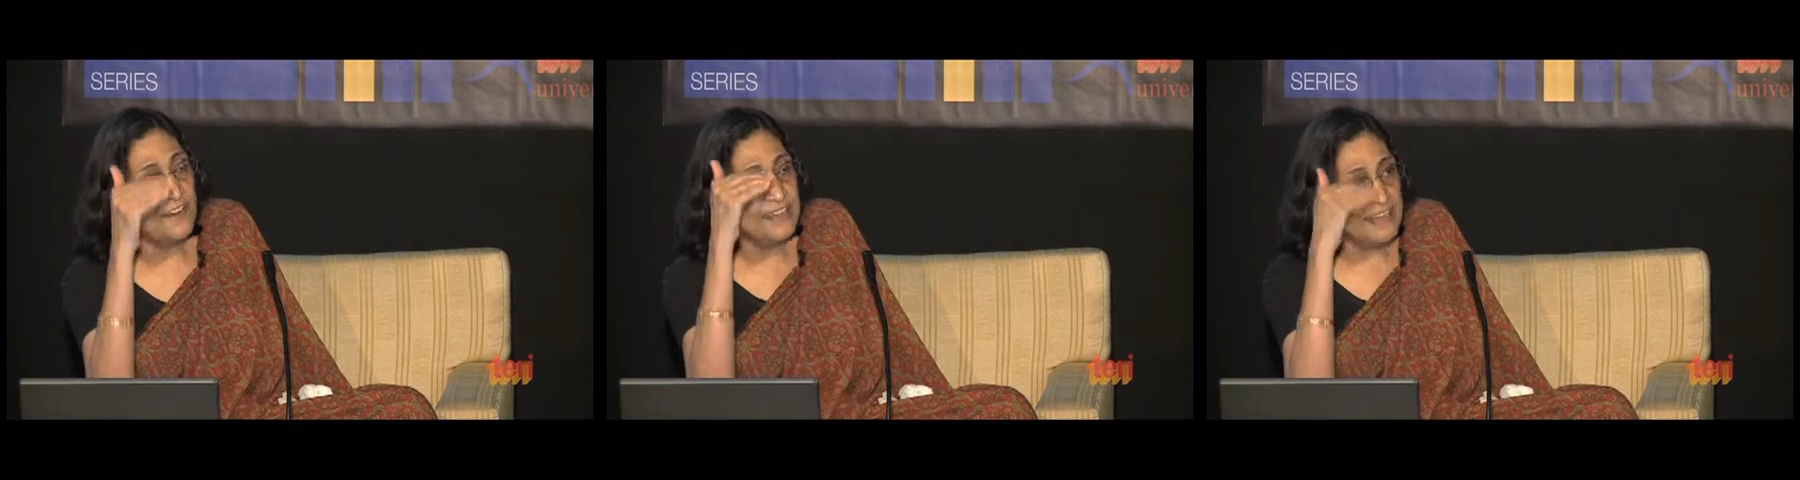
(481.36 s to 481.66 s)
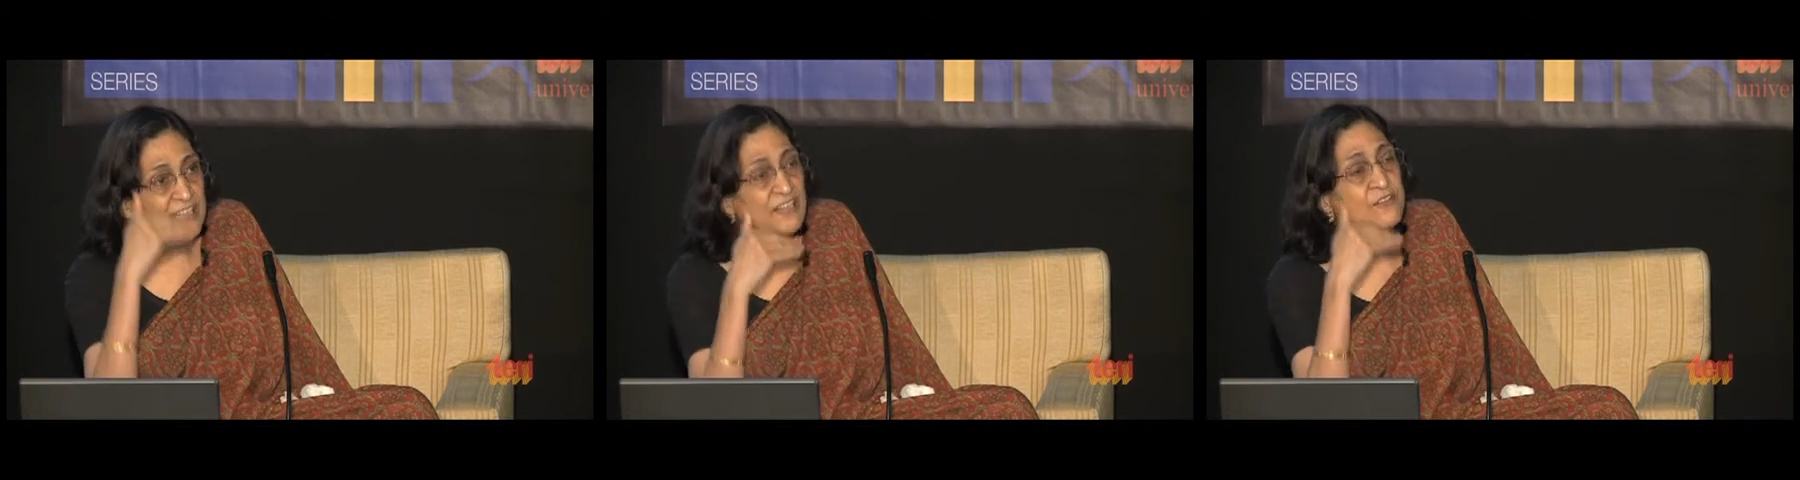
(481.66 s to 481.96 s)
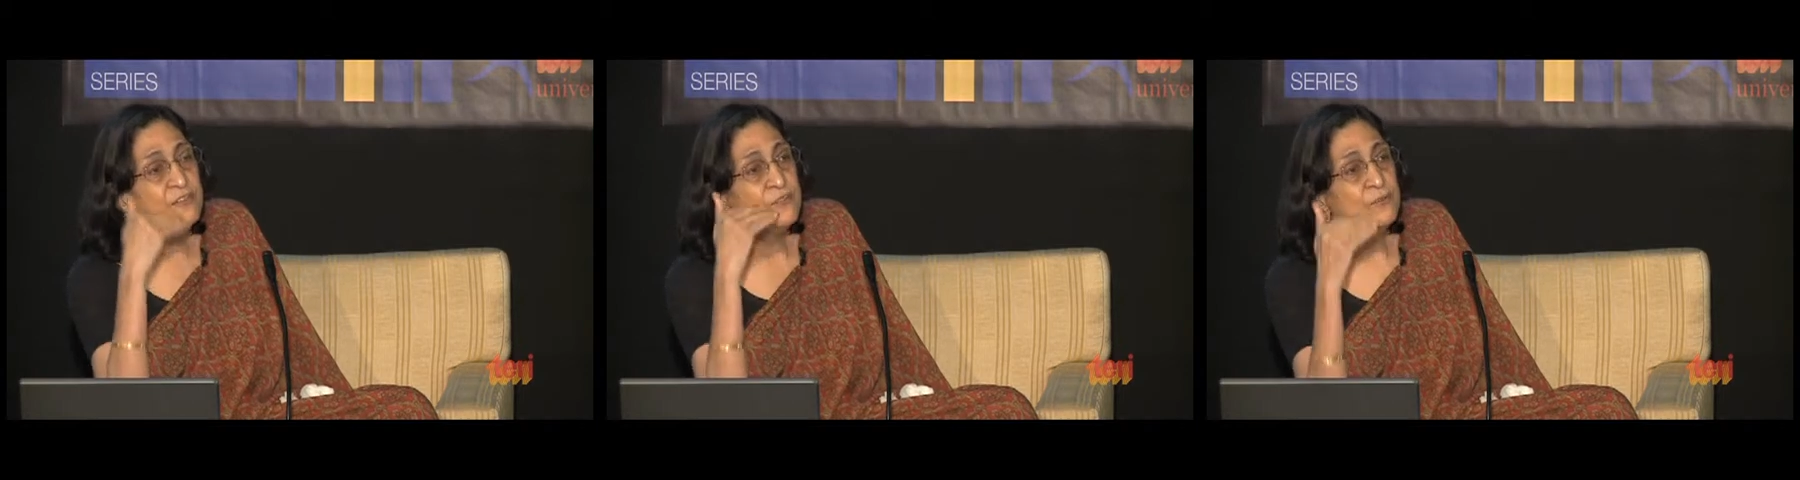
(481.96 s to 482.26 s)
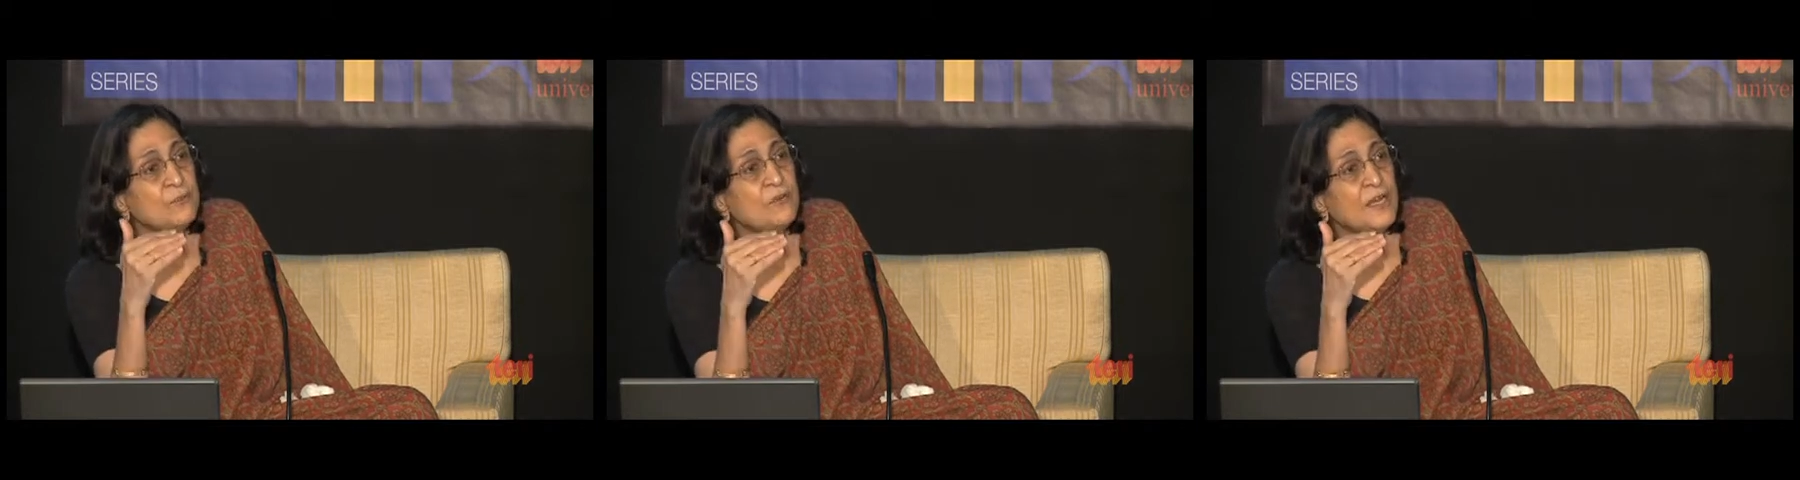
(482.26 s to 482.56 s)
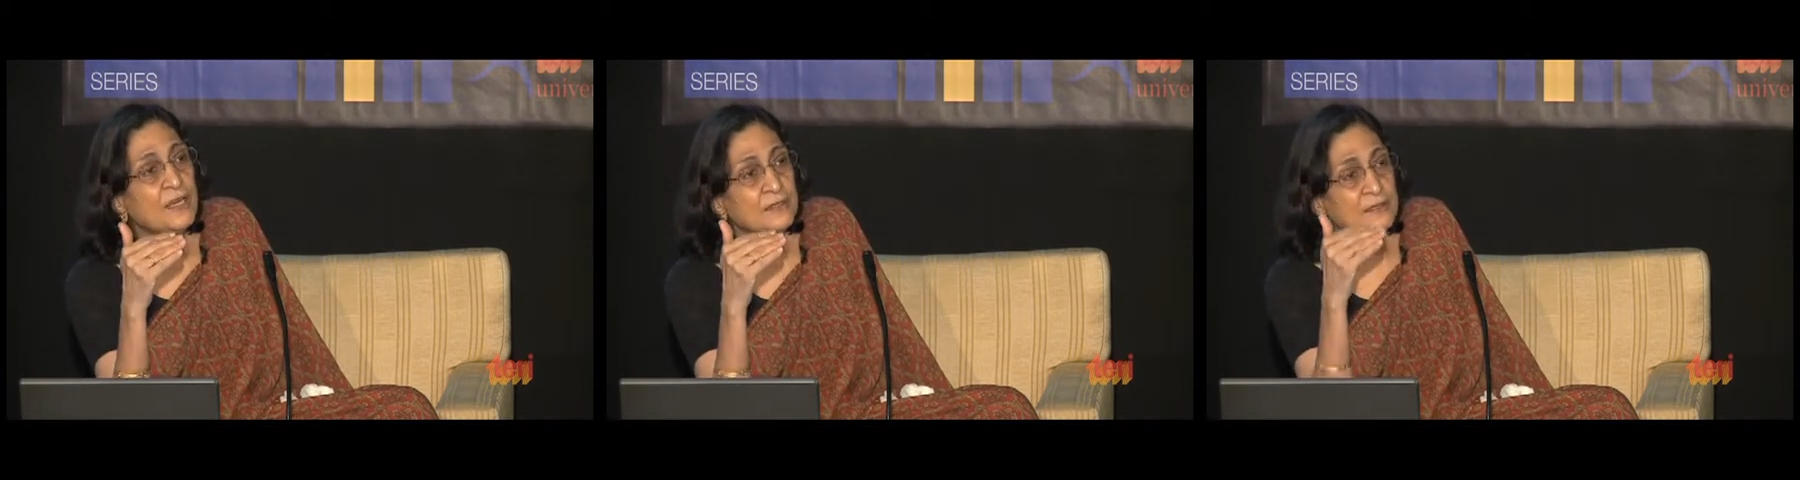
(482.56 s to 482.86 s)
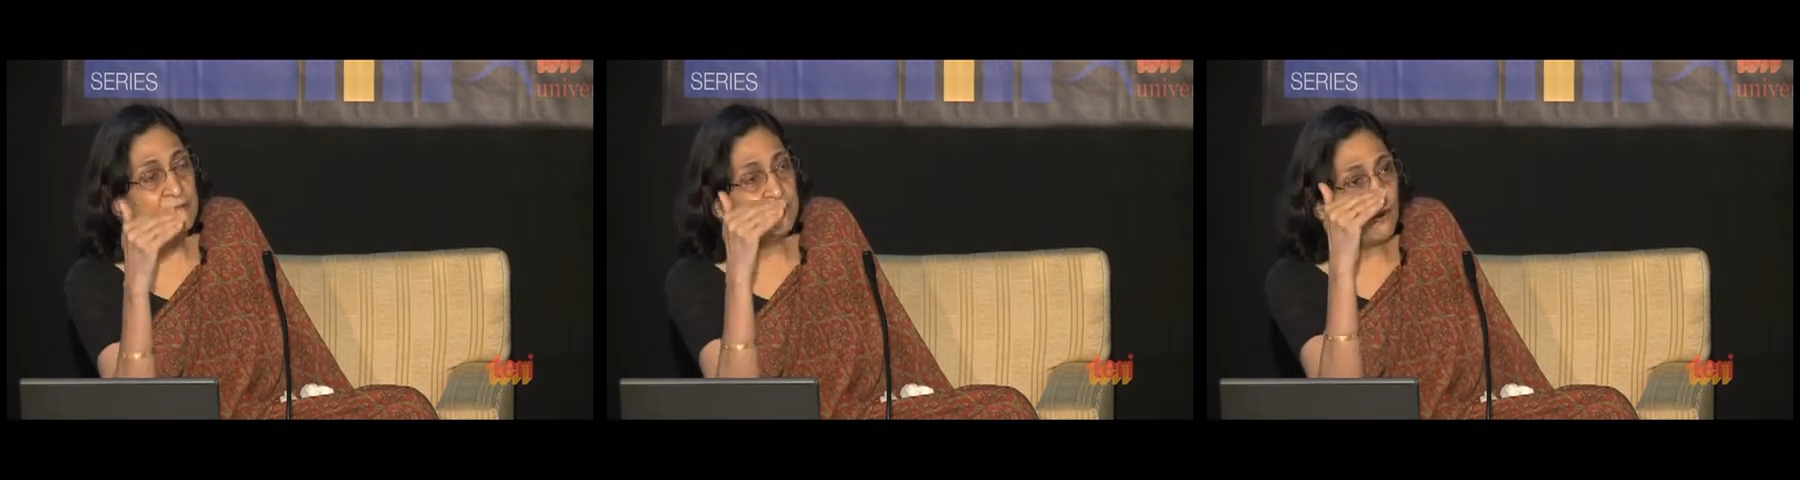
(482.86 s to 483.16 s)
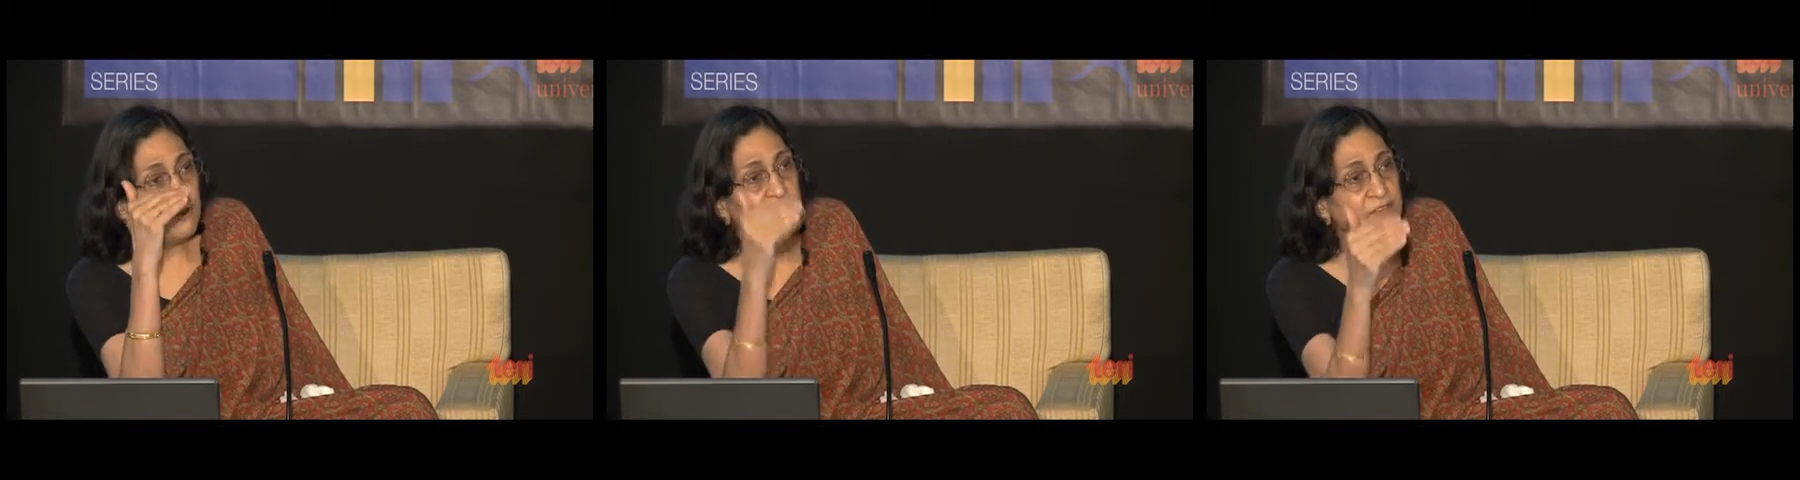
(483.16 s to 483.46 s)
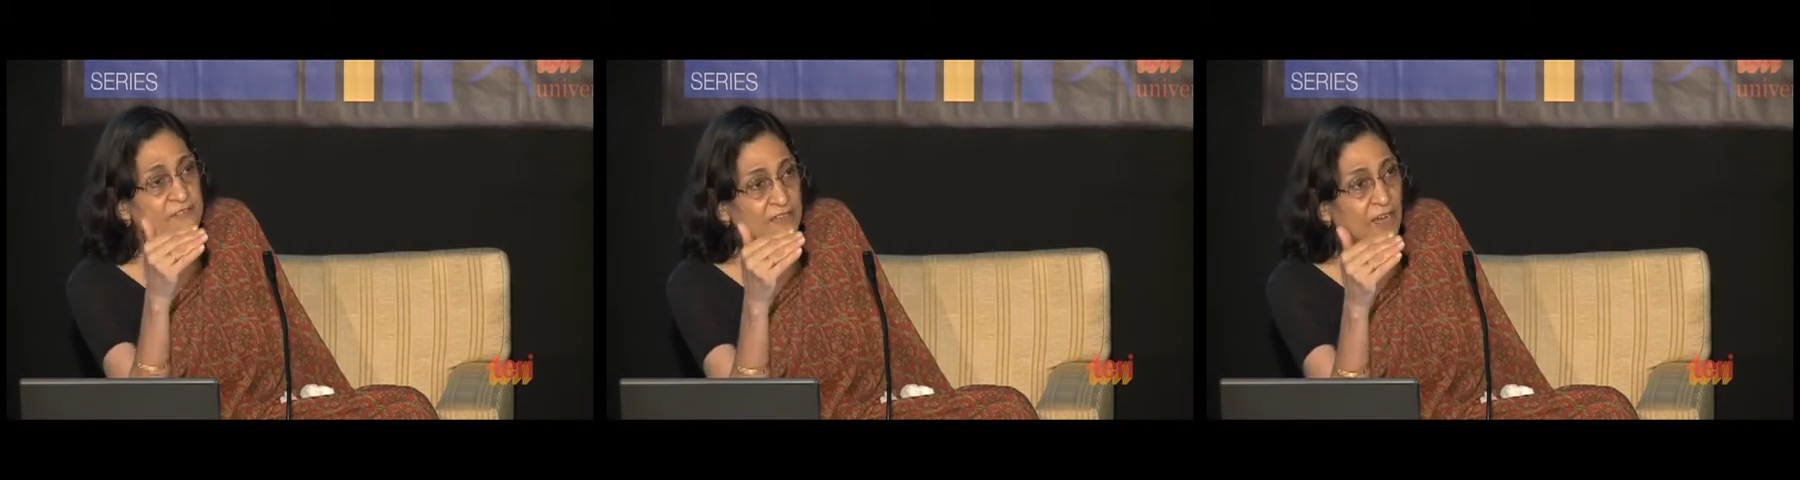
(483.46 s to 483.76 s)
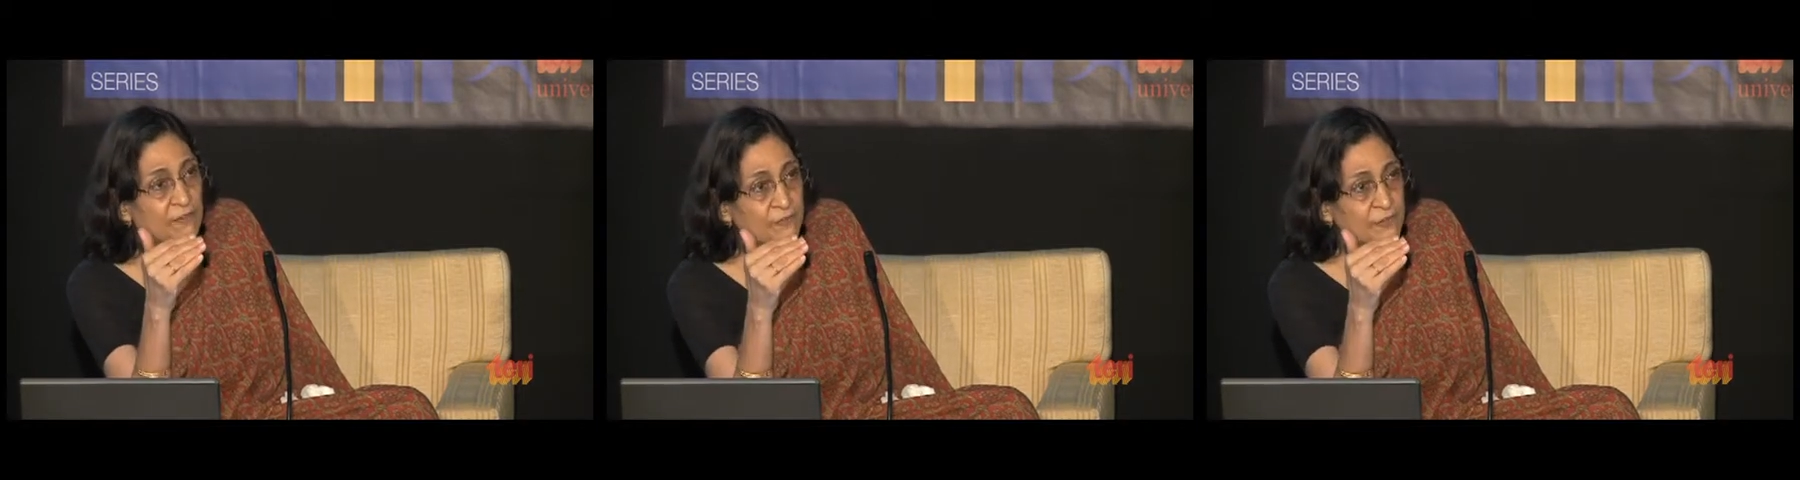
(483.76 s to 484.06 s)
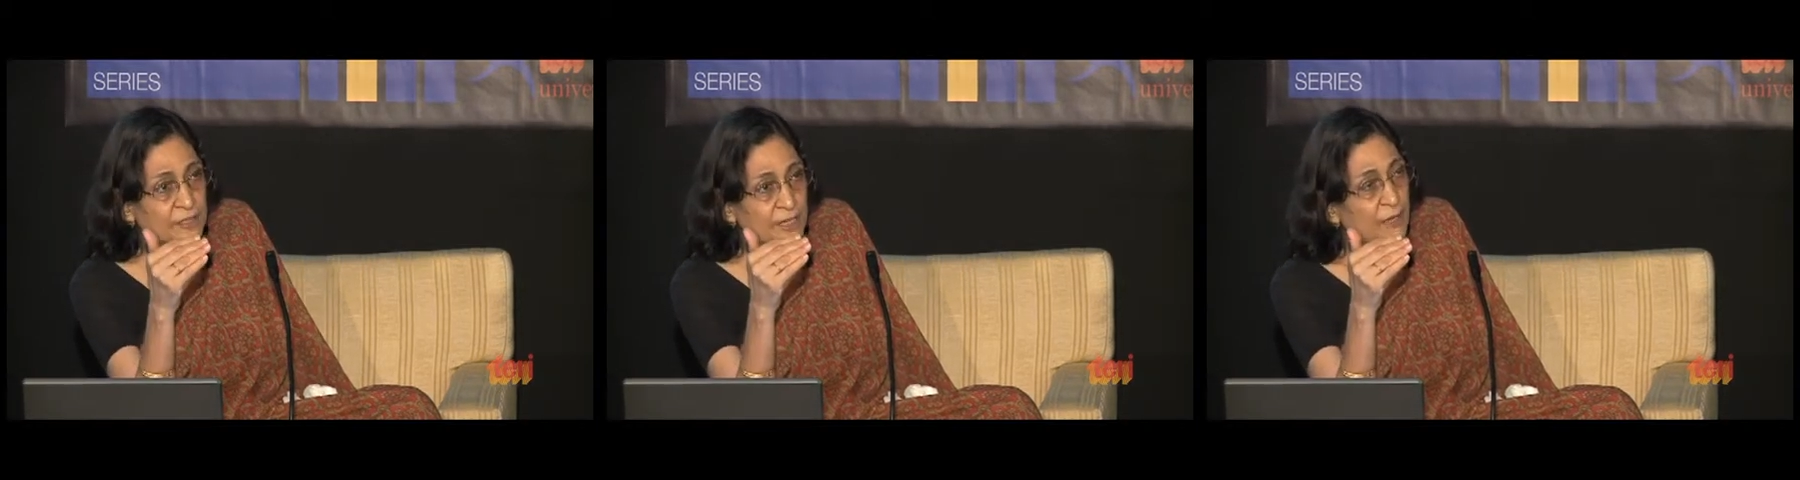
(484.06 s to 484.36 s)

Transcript: are linked to the forest cover.